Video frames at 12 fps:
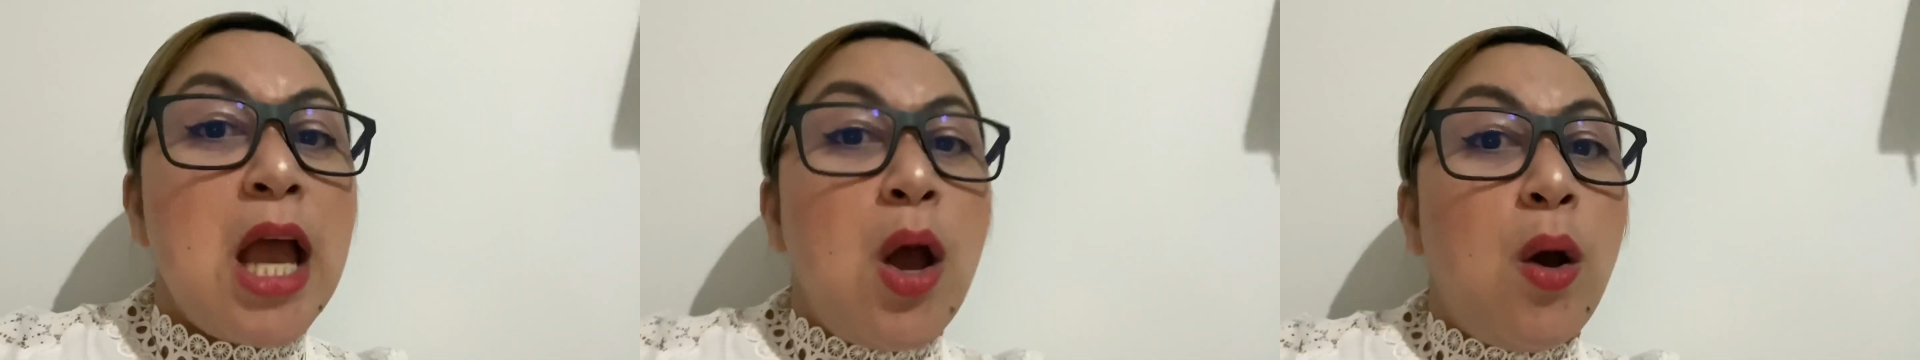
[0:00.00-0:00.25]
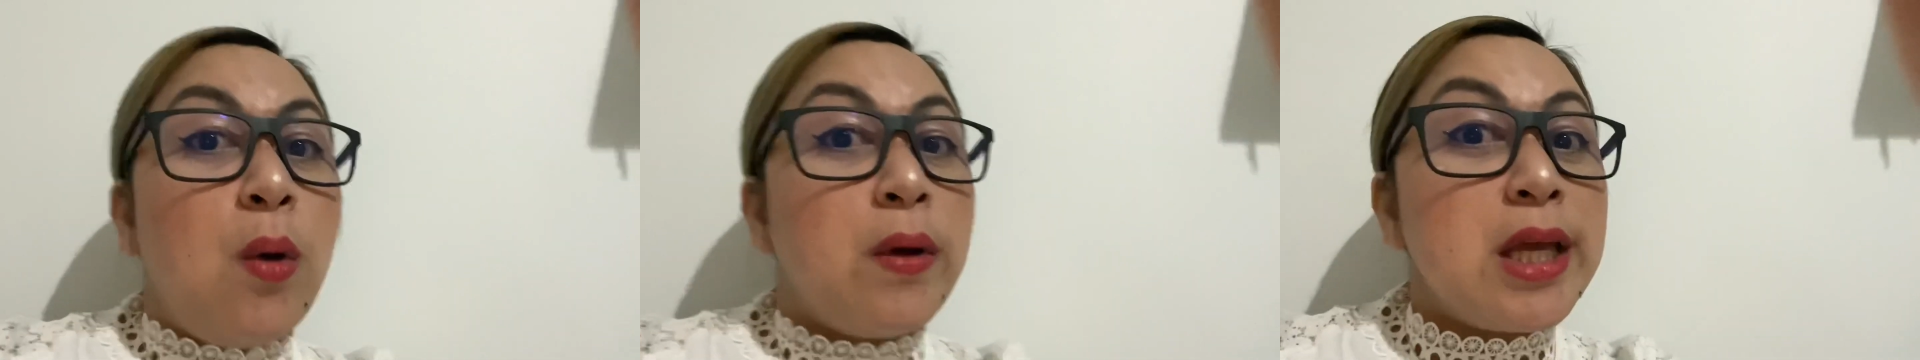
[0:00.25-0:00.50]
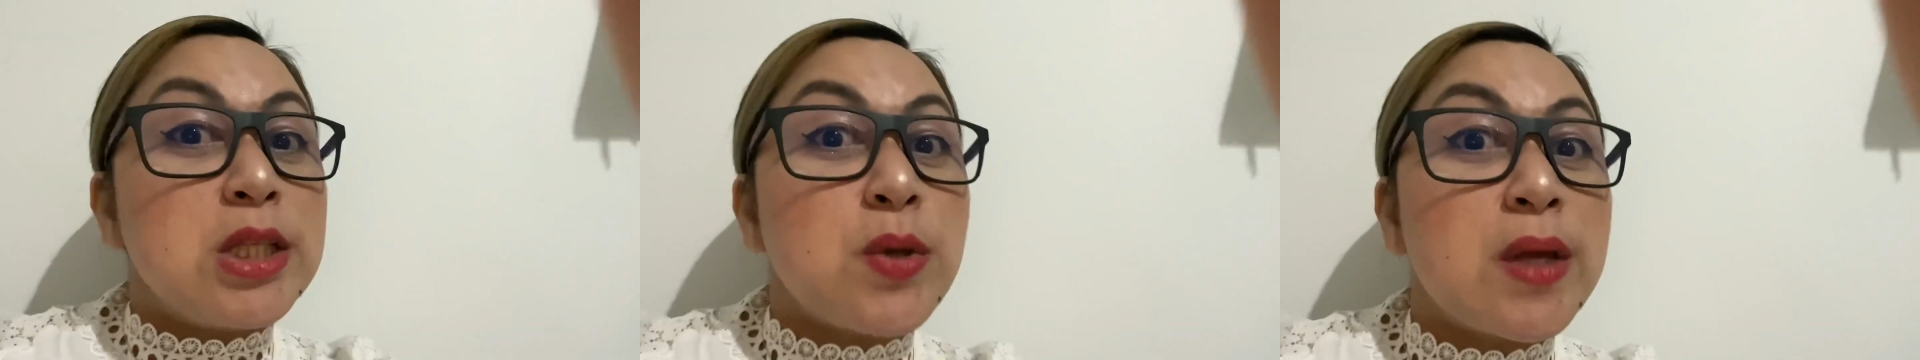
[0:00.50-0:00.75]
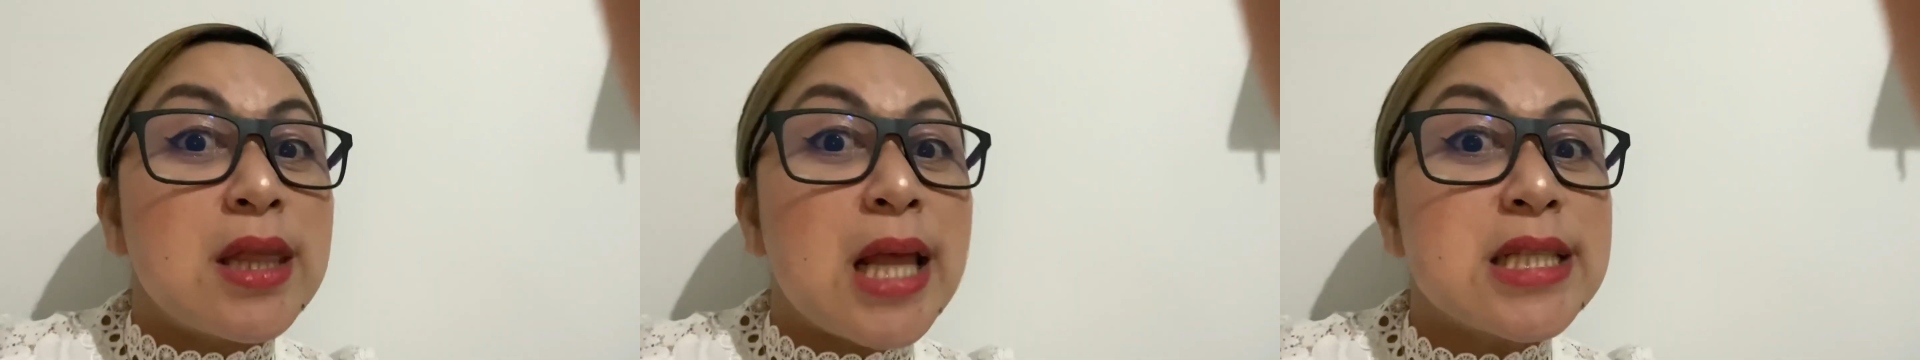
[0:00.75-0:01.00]
Okay,
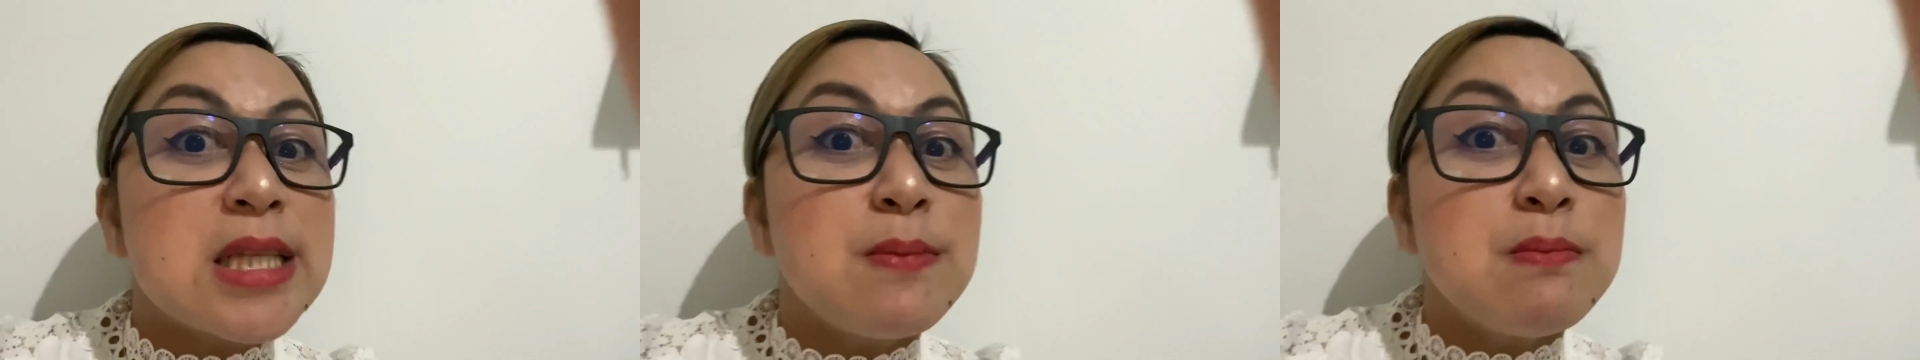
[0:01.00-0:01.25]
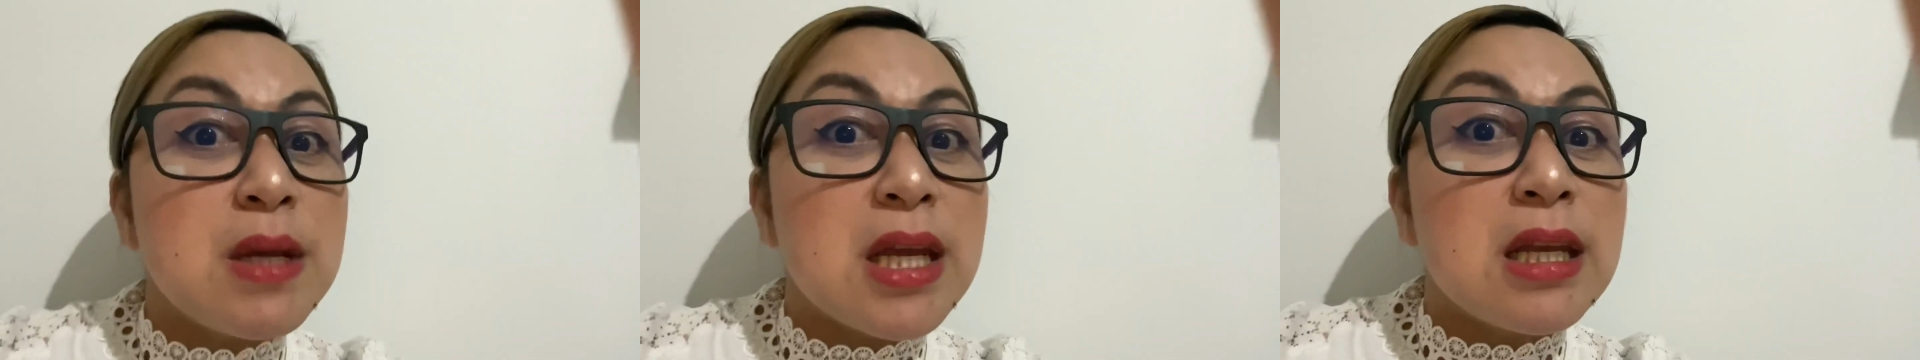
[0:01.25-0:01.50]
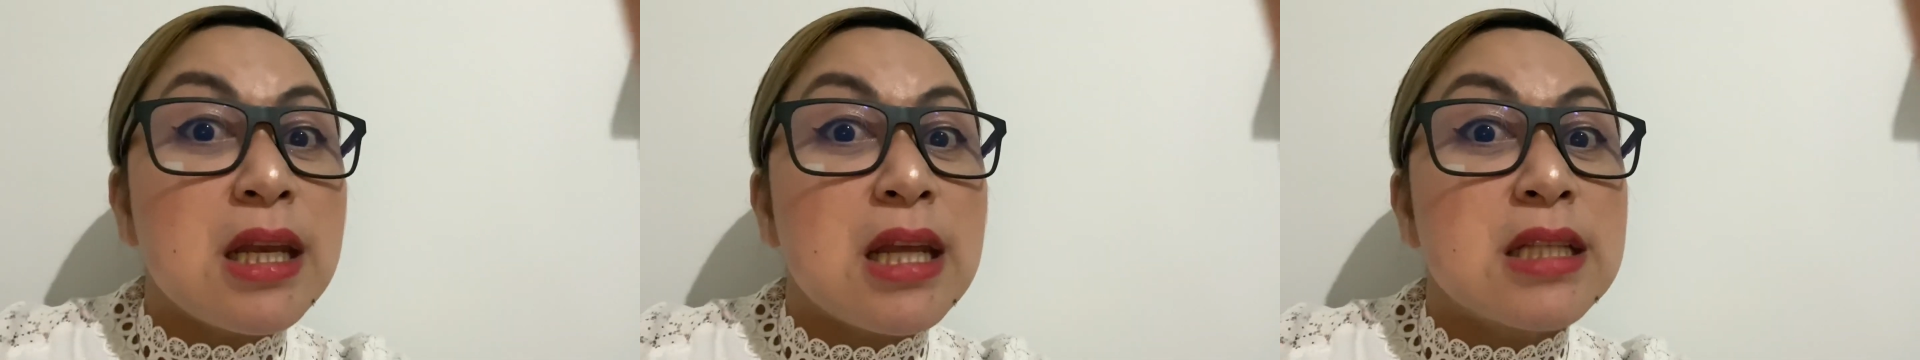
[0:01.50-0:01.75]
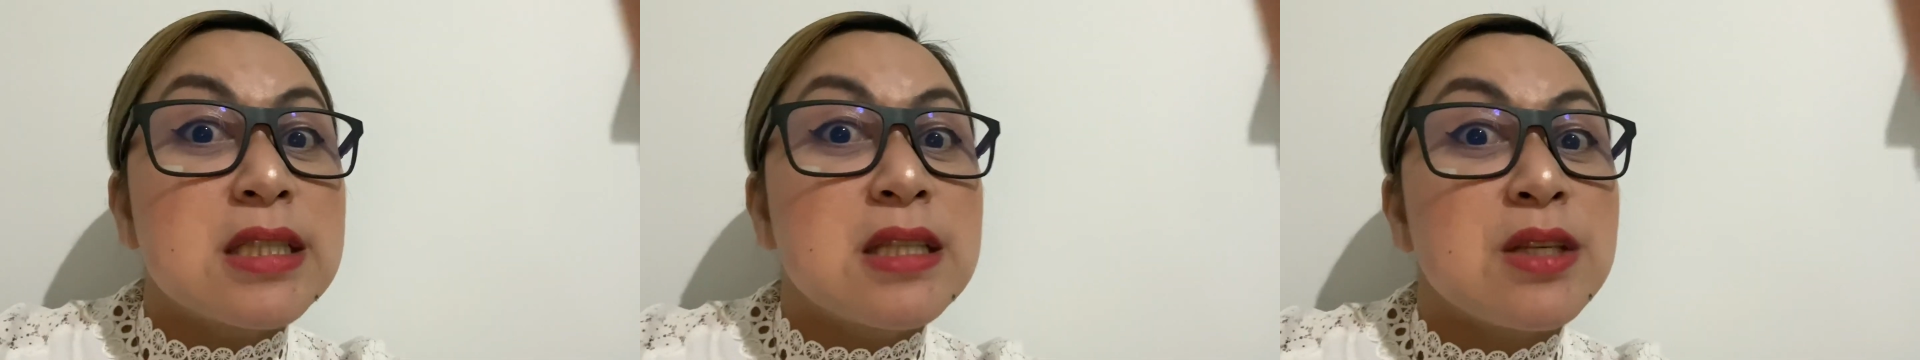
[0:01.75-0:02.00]
so it doesn't mean
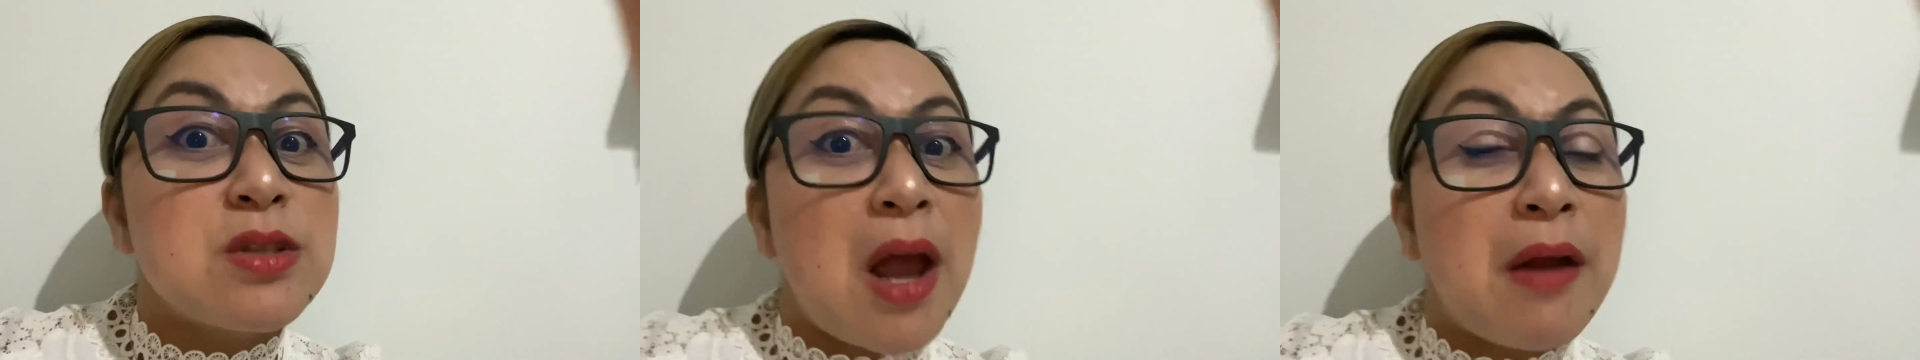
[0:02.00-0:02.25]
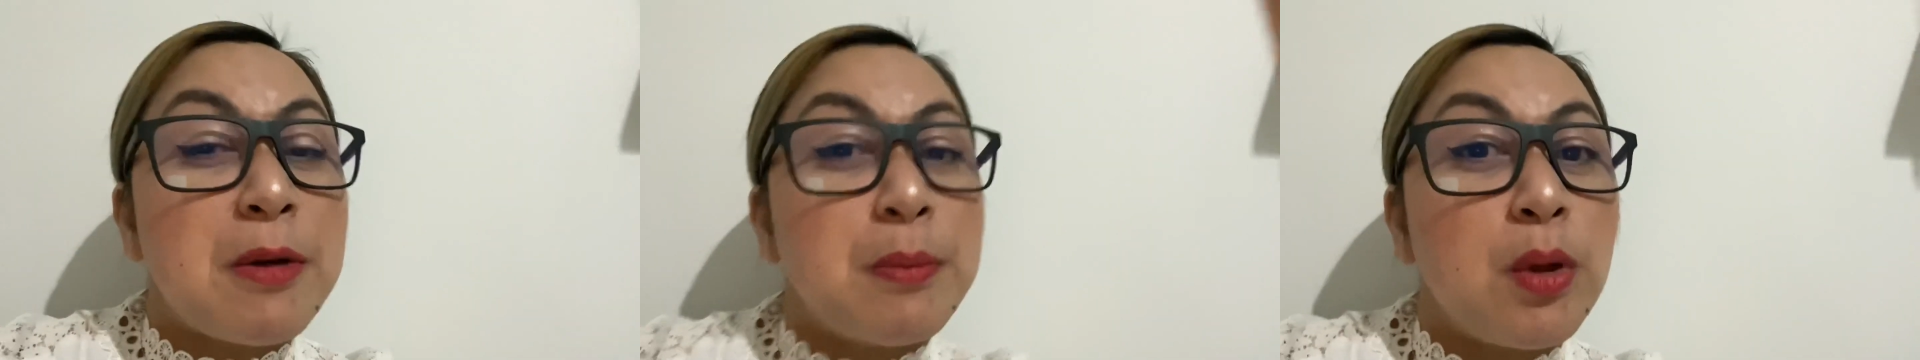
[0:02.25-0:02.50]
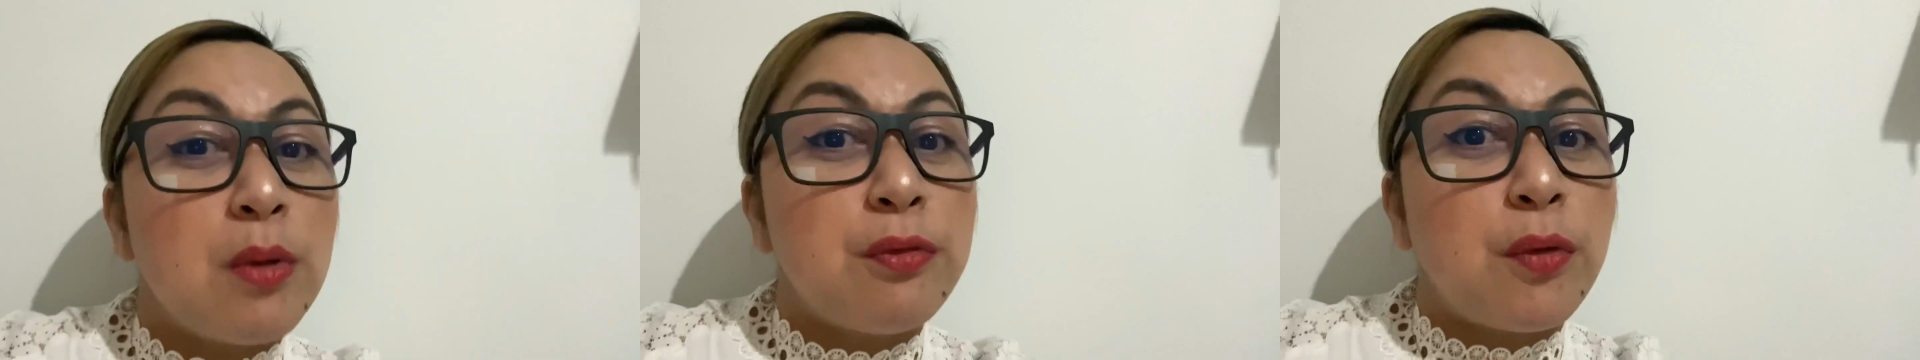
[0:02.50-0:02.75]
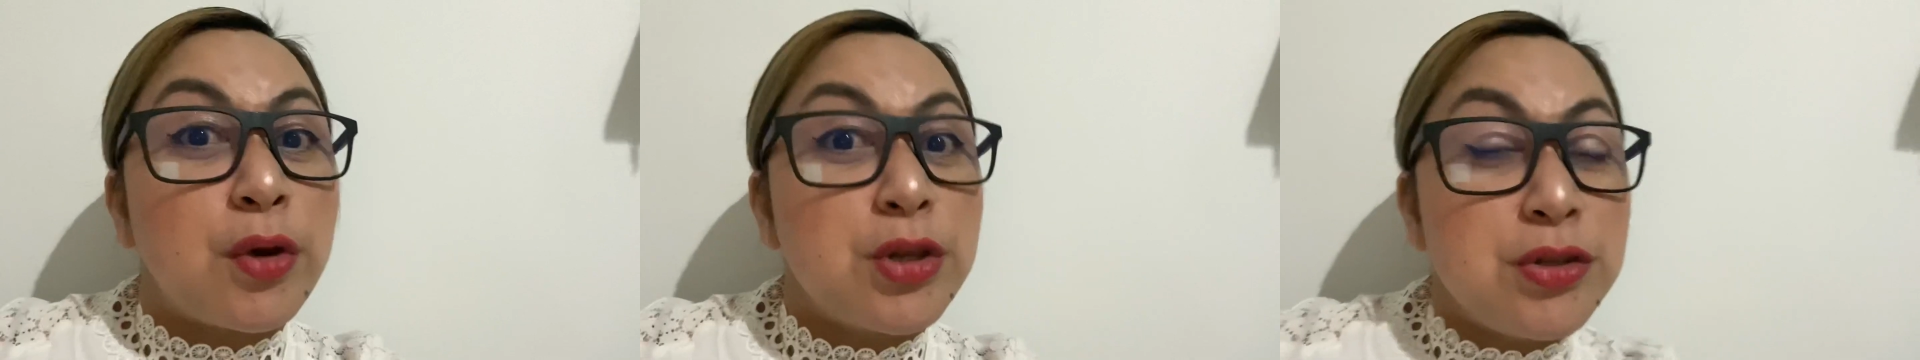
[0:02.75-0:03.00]
it's desirable
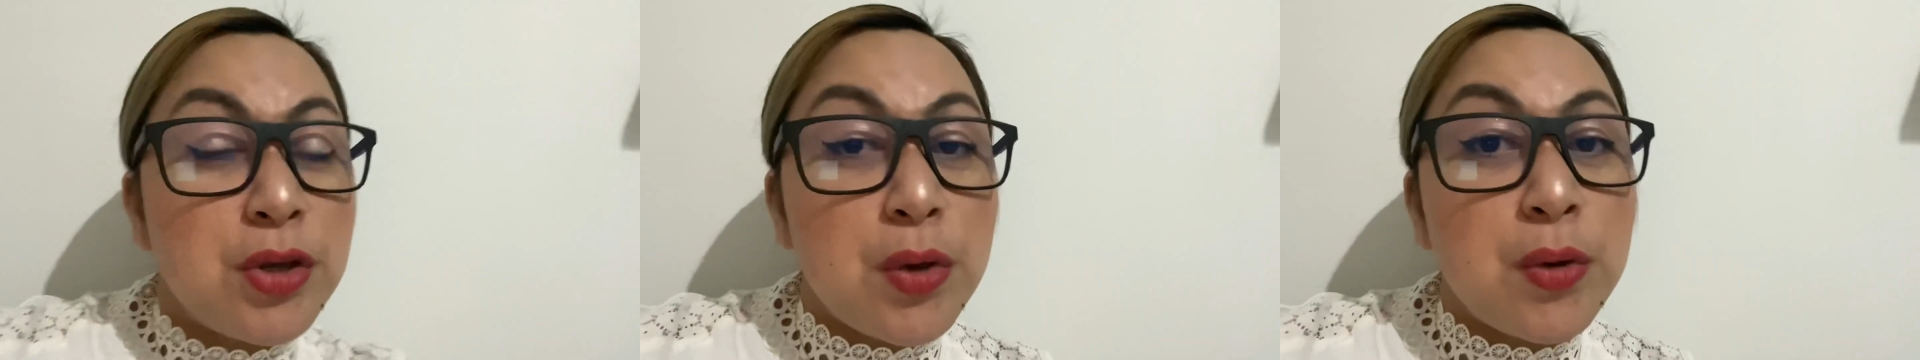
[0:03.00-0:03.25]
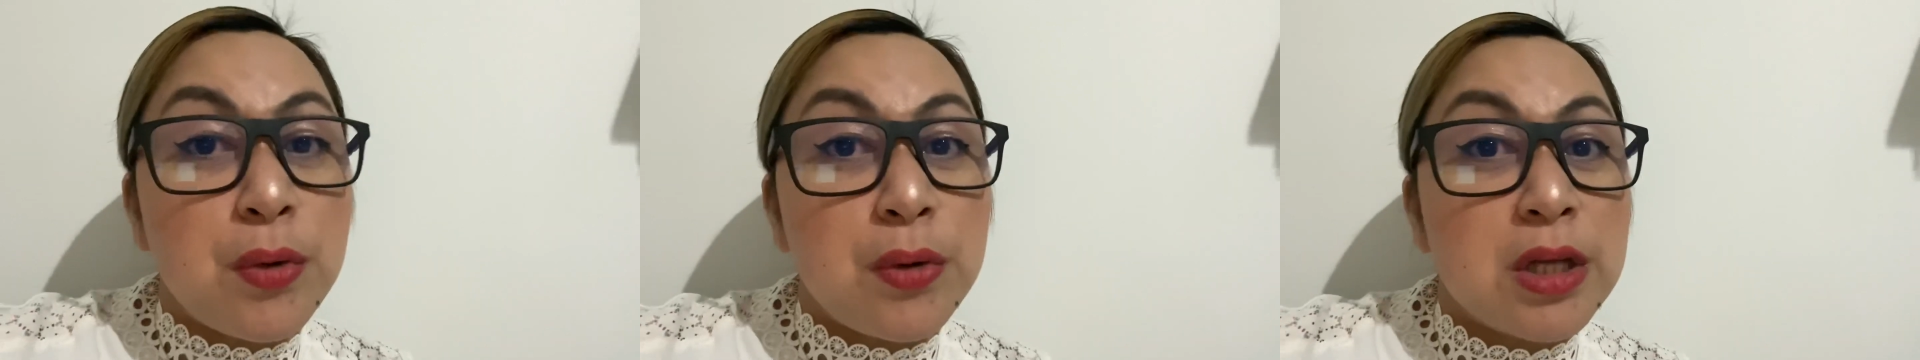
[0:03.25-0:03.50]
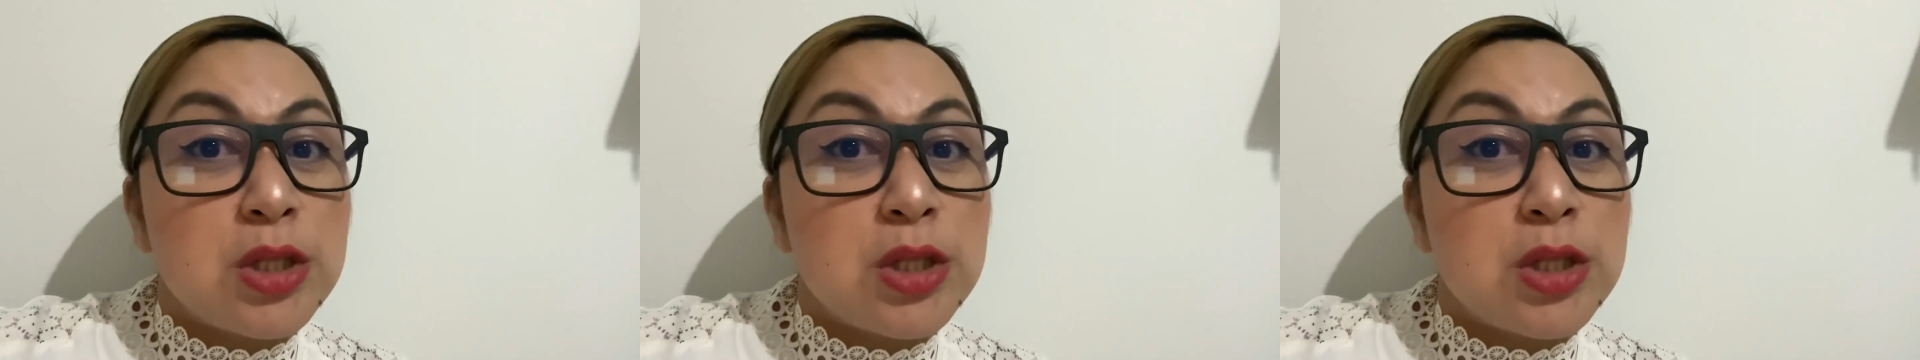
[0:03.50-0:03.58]
for you.